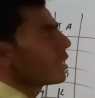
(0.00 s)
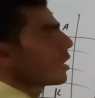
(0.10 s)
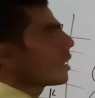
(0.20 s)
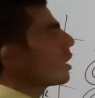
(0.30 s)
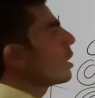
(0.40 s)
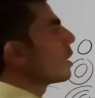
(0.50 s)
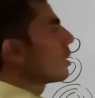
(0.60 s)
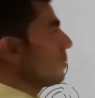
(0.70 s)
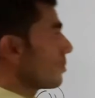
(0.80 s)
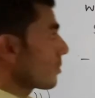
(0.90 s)
the
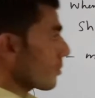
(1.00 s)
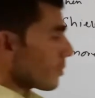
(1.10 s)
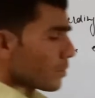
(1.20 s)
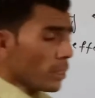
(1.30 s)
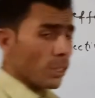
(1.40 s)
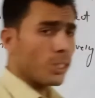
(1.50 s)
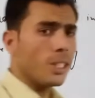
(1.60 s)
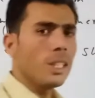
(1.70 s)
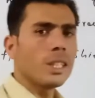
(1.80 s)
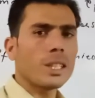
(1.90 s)

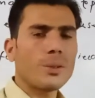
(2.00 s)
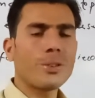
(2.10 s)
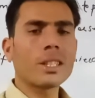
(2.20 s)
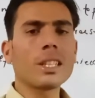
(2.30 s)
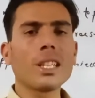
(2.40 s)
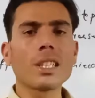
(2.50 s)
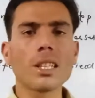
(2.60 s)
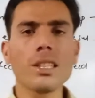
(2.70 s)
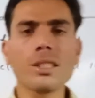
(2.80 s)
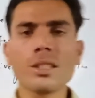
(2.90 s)
shielding effect
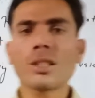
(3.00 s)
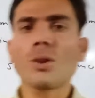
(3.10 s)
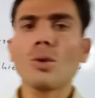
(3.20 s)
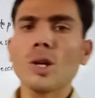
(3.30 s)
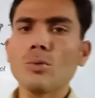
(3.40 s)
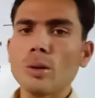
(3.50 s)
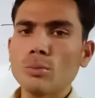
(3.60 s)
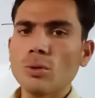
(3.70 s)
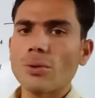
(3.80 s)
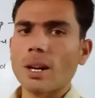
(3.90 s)
increases when we
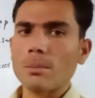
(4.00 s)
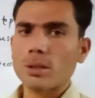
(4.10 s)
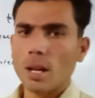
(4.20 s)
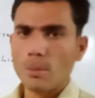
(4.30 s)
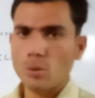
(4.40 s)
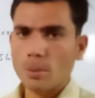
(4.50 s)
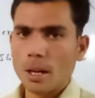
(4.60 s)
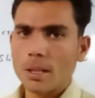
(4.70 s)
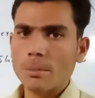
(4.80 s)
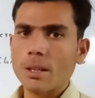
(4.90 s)
move from top to
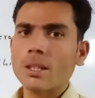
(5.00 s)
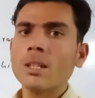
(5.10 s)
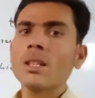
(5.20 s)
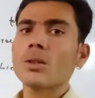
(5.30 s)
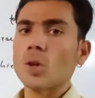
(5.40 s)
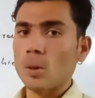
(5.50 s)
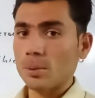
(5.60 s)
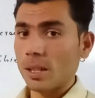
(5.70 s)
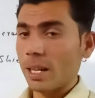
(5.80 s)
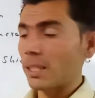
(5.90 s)
bottom in
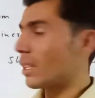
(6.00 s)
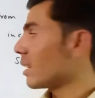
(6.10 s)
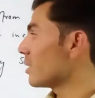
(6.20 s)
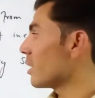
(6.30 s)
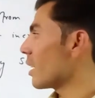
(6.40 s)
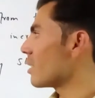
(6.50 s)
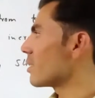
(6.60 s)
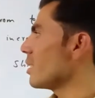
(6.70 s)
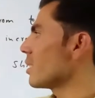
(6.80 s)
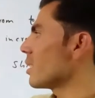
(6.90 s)
groups, and the result is
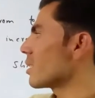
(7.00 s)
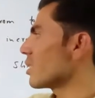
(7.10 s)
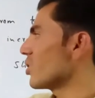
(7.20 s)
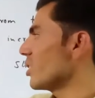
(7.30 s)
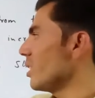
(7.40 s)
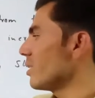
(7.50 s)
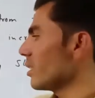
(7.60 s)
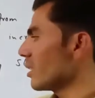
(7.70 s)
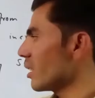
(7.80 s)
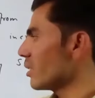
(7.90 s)
that the shells
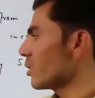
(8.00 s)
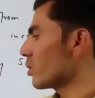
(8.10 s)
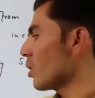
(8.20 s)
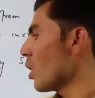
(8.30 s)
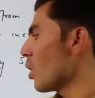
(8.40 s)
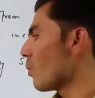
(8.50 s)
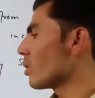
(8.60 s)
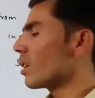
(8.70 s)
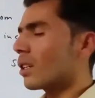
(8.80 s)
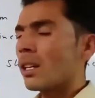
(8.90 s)
increases.
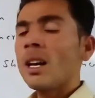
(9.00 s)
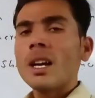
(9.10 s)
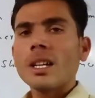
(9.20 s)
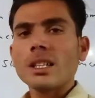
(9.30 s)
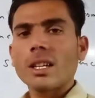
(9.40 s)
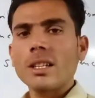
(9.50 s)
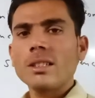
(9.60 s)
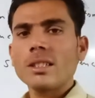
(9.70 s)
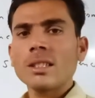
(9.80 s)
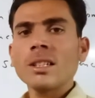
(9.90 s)
With the
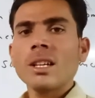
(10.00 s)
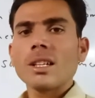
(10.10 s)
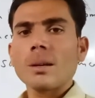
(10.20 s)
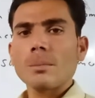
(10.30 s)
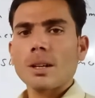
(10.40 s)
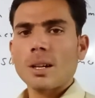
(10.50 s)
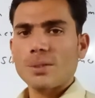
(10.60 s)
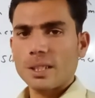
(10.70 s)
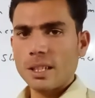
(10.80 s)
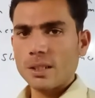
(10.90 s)
increasing number
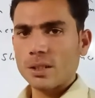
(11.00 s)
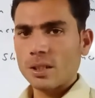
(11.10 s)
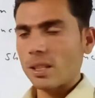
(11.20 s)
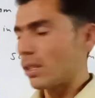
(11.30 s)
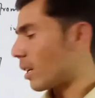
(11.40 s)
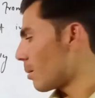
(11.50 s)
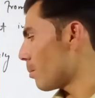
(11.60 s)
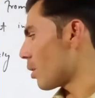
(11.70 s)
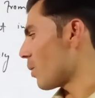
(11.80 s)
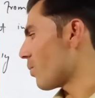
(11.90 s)
of shells, the
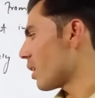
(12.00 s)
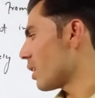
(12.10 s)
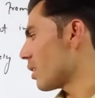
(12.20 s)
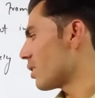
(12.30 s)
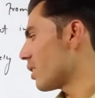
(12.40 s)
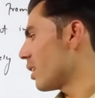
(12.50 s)
number of inner shell